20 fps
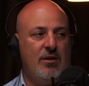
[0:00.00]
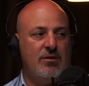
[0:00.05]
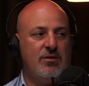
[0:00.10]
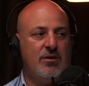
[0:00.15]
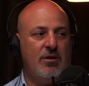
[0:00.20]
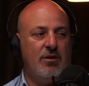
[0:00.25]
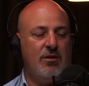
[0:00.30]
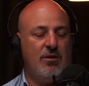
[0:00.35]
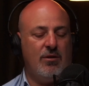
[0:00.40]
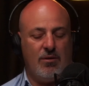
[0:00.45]

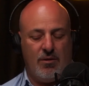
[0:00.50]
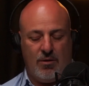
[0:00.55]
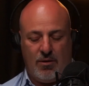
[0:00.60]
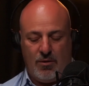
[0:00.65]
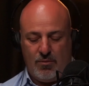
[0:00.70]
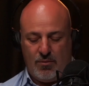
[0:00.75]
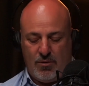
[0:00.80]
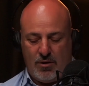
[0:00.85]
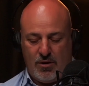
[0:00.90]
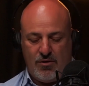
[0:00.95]
So
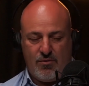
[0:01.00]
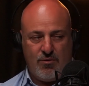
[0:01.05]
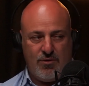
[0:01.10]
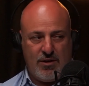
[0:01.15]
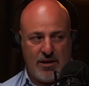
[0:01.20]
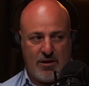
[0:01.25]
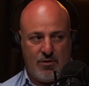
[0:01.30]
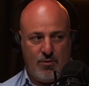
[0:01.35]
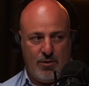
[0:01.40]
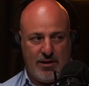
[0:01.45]
I'll go through
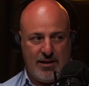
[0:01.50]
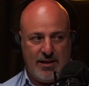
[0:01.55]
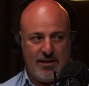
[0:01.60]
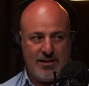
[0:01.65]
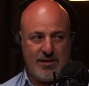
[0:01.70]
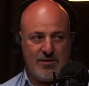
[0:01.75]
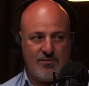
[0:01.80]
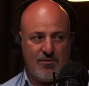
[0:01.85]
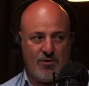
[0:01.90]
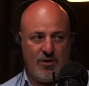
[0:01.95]
that quickly because
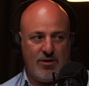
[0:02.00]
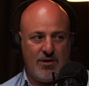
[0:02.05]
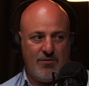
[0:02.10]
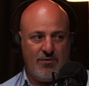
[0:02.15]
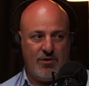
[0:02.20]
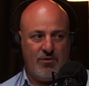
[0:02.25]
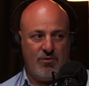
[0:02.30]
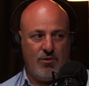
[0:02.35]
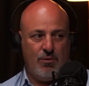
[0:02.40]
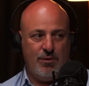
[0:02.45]
that's very
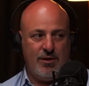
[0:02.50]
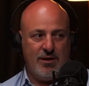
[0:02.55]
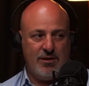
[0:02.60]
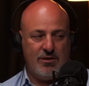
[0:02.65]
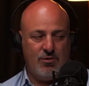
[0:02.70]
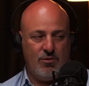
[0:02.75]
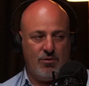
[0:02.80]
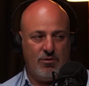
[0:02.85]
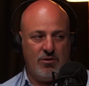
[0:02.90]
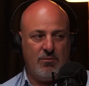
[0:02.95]
different to what we
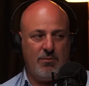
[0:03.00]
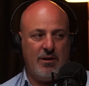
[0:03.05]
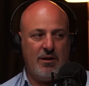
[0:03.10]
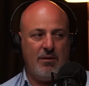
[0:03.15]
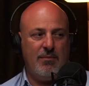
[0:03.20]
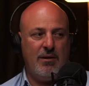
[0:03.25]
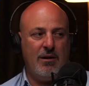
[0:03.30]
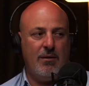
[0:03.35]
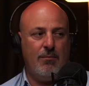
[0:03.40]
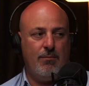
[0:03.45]
just talked
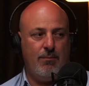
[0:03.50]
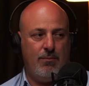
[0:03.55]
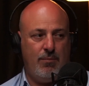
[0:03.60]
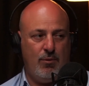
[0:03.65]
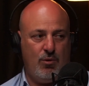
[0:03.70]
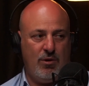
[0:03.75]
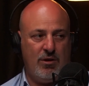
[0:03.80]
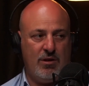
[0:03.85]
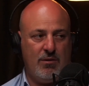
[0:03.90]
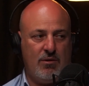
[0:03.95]
about
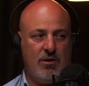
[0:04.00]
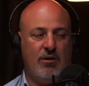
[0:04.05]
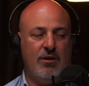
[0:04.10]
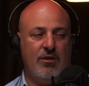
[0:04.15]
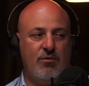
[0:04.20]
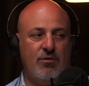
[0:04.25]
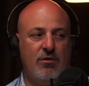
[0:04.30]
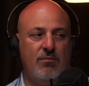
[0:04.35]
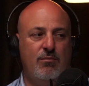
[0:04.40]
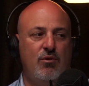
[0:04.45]
going
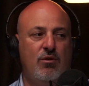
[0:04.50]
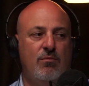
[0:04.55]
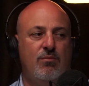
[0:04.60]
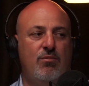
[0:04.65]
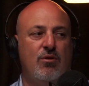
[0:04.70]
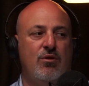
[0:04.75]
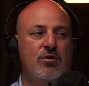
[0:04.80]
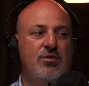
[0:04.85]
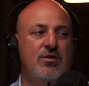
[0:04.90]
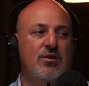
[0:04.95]
through the build
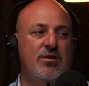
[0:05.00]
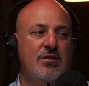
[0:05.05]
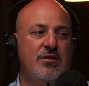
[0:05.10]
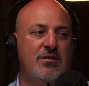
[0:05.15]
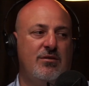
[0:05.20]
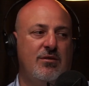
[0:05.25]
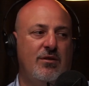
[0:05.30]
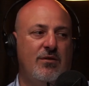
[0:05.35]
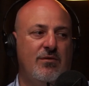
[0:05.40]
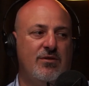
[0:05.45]
process
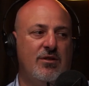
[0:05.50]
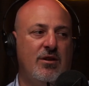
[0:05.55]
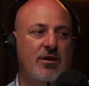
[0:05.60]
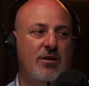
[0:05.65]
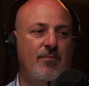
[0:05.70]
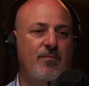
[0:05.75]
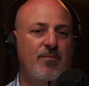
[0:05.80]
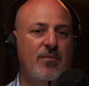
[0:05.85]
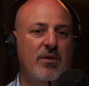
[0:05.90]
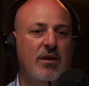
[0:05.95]
yourself.
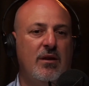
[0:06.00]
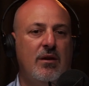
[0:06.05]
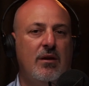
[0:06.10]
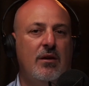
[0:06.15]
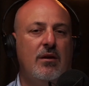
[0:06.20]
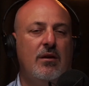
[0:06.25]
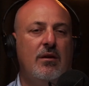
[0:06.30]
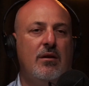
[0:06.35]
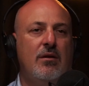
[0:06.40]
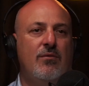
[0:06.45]
So
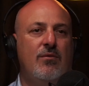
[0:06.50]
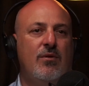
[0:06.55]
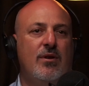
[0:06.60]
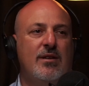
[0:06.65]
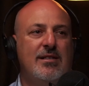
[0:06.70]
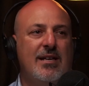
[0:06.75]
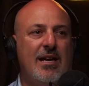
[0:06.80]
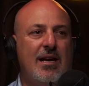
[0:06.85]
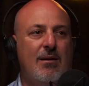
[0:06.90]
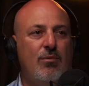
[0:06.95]
for
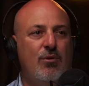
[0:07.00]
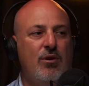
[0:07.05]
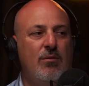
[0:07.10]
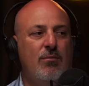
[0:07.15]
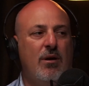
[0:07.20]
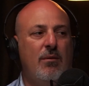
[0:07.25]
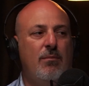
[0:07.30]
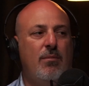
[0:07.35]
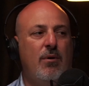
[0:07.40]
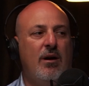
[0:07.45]
example, you
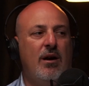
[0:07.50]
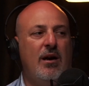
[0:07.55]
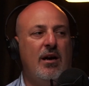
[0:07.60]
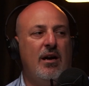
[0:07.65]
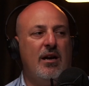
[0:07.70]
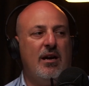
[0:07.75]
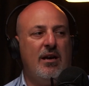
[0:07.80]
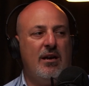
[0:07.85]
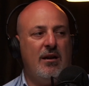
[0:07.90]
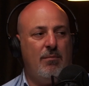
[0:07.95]
might
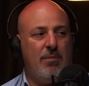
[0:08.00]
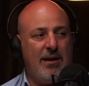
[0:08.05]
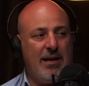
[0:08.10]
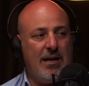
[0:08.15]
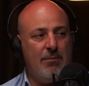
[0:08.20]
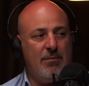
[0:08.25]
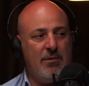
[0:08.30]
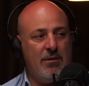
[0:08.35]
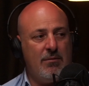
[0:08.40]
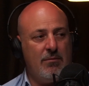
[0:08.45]
buy an
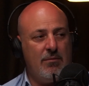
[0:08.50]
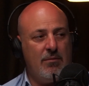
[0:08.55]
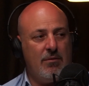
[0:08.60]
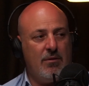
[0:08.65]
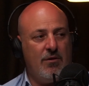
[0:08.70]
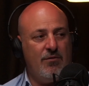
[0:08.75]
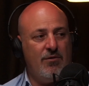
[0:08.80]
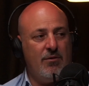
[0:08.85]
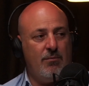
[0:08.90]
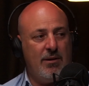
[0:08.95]
apartment
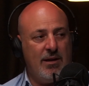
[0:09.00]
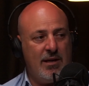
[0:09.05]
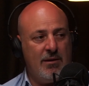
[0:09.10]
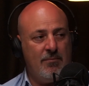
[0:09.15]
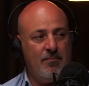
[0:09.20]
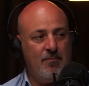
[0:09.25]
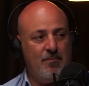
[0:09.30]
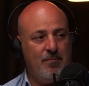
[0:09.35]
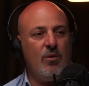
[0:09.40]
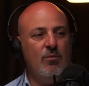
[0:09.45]
off the
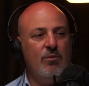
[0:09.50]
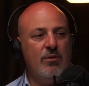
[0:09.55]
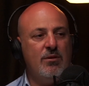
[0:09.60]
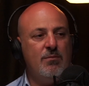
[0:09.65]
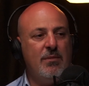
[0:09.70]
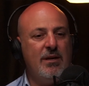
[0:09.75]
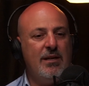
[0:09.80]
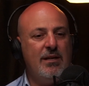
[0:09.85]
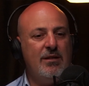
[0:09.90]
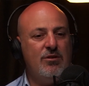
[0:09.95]
plan, which
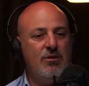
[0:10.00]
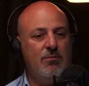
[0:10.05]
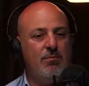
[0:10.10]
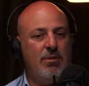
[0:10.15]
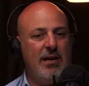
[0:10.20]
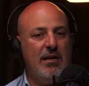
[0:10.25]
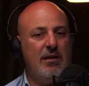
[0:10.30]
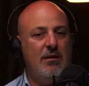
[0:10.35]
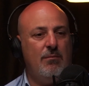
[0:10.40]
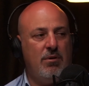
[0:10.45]
means you
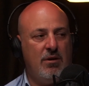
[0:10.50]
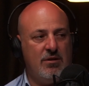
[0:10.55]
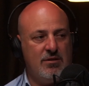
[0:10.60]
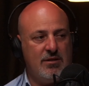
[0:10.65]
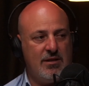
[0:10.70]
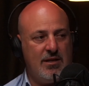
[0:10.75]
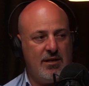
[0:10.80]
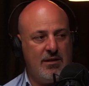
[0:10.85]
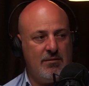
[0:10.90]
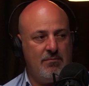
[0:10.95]
pay a
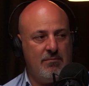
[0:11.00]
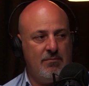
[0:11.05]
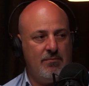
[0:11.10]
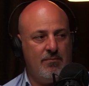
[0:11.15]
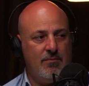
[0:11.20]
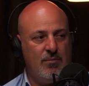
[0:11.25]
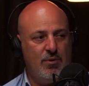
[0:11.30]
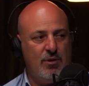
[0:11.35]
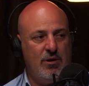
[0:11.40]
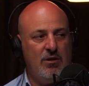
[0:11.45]
deposit down,
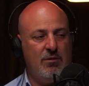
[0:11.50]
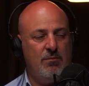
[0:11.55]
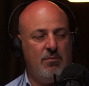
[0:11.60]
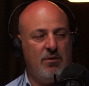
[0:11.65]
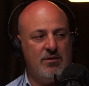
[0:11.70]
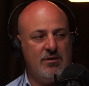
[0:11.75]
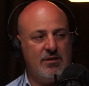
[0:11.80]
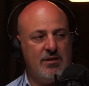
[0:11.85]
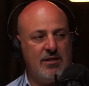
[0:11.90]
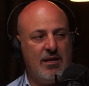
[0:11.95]
put your
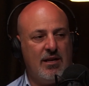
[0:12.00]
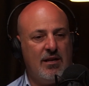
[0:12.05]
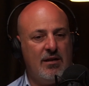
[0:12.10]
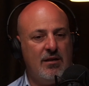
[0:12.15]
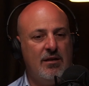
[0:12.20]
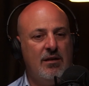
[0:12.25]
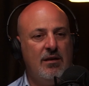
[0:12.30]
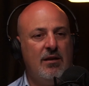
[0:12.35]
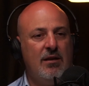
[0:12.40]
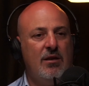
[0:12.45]
deposit
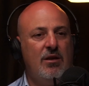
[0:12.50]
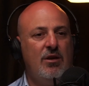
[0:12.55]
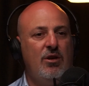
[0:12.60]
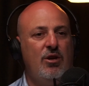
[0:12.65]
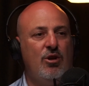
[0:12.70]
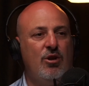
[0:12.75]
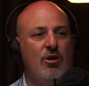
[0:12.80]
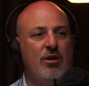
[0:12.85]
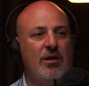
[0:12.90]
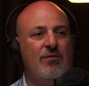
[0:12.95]
down,
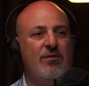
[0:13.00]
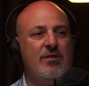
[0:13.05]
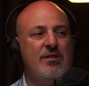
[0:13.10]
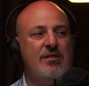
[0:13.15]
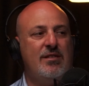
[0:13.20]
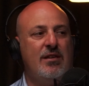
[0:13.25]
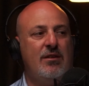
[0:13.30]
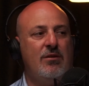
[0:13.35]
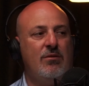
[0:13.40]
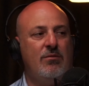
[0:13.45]
you don't have to
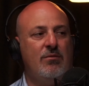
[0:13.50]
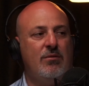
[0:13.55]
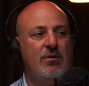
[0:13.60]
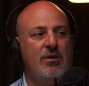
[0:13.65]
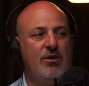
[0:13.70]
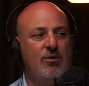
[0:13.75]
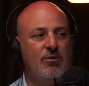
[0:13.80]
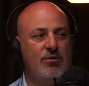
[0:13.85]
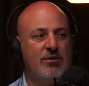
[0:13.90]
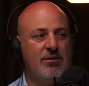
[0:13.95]
settle
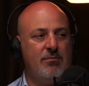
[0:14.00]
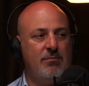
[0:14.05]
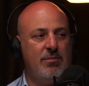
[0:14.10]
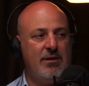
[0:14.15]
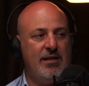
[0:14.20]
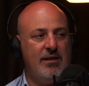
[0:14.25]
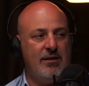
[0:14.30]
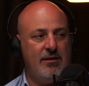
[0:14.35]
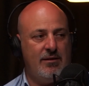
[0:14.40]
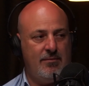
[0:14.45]
until it's
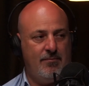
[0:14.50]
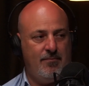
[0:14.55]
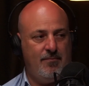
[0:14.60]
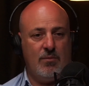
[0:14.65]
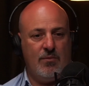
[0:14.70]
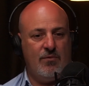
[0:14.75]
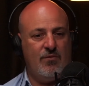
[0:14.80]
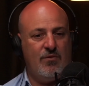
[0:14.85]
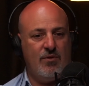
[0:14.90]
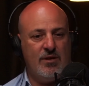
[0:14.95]
completed.
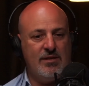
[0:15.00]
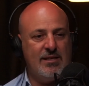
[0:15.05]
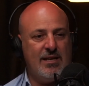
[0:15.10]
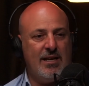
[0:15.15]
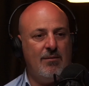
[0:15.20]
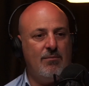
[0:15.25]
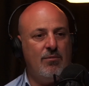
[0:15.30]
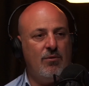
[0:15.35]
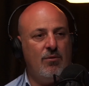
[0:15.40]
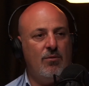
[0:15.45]
For
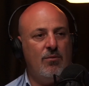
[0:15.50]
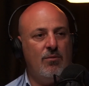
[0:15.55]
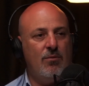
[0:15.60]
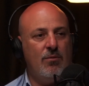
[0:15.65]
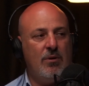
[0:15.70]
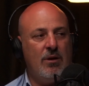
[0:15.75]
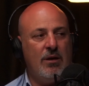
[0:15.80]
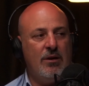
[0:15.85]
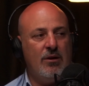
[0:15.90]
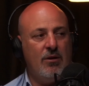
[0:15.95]

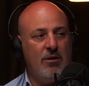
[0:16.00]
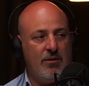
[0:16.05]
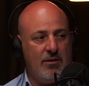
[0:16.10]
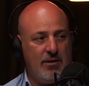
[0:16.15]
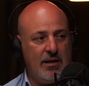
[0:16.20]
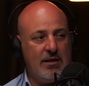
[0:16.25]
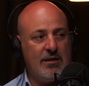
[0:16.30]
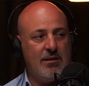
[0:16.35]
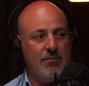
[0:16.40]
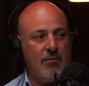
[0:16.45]
example, I know
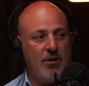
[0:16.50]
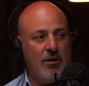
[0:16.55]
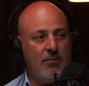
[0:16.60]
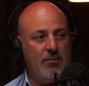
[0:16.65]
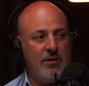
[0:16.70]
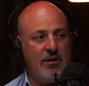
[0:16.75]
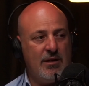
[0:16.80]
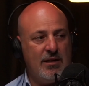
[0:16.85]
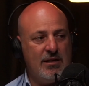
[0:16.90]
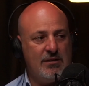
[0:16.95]
at the
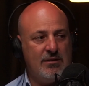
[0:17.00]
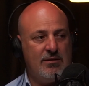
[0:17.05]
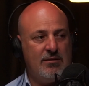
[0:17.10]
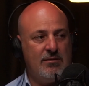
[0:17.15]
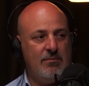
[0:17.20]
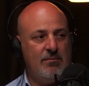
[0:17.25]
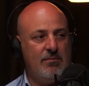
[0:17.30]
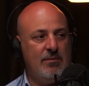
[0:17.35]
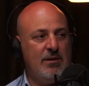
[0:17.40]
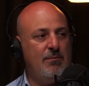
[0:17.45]
moment there's
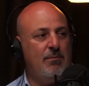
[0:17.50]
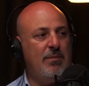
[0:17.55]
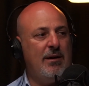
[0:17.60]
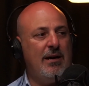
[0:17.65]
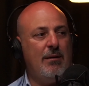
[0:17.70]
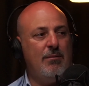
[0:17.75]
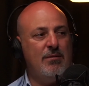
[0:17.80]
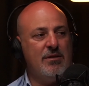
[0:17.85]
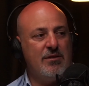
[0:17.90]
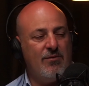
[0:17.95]

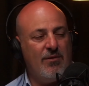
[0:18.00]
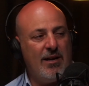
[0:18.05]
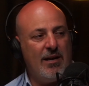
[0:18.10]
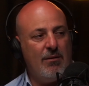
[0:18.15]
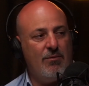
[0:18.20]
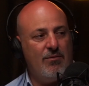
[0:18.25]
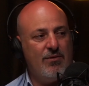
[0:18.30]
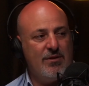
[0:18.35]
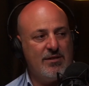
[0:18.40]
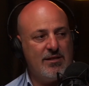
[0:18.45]
apartments
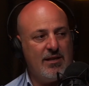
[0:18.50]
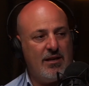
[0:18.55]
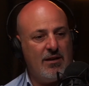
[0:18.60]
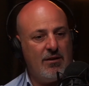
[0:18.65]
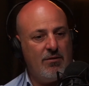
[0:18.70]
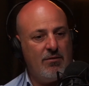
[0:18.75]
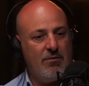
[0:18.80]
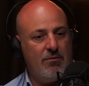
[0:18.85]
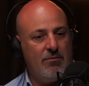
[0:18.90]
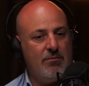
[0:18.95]
available for
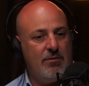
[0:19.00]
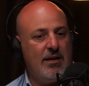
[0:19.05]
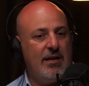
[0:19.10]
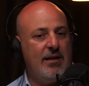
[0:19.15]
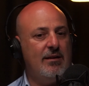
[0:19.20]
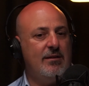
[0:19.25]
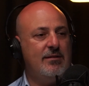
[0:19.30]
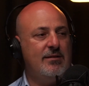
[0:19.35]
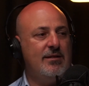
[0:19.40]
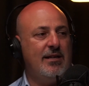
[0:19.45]
sale
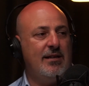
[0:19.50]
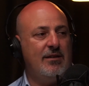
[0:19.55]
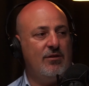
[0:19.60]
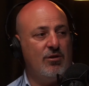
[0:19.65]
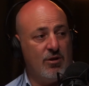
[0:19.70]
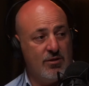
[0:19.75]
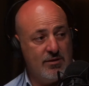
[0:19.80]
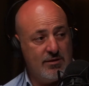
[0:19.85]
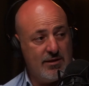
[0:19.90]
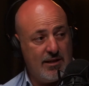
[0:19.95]
at, say,
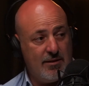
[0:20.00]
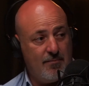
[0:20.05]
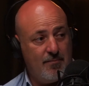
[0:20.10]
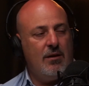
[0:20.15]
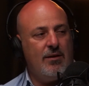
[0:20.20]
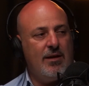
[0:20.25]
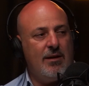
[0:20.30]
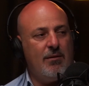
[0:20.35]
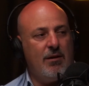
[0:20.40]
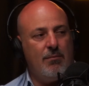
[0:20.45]
Tonsley.
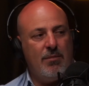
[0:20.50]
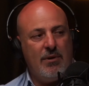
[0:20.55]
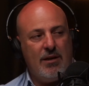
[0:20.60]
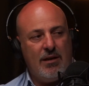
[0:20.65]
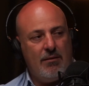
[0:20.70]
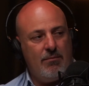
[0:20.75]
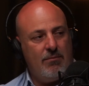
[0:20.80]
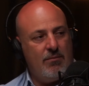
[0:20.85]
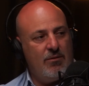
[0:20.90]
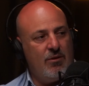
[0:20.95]
They might
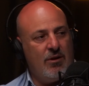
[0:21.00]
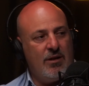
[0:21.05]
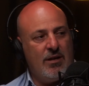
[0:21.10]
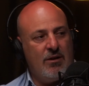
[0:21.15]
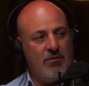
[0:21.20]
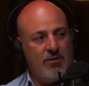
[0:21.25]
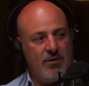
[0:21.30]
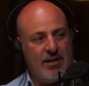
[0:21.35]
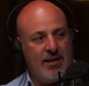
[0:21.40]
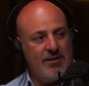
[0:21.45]
be
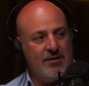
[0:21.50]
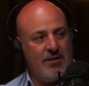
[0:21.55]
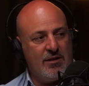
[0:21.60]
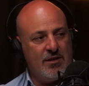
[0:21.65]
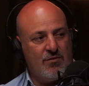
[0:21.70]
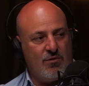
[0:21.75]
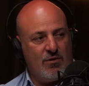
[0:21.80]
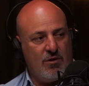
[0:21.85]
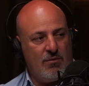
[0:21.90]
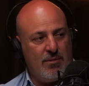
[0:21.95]

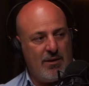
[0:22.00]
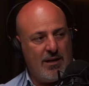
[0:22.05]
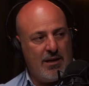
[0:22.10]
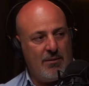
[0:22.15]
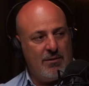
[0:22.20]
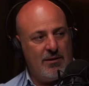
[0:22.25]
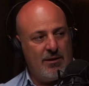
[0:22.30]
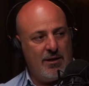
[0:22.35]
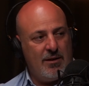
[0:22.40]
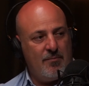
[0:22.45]
$900,000 for an
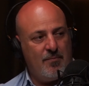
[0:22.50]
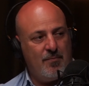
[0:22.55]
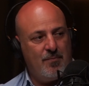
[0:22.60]
apartment there.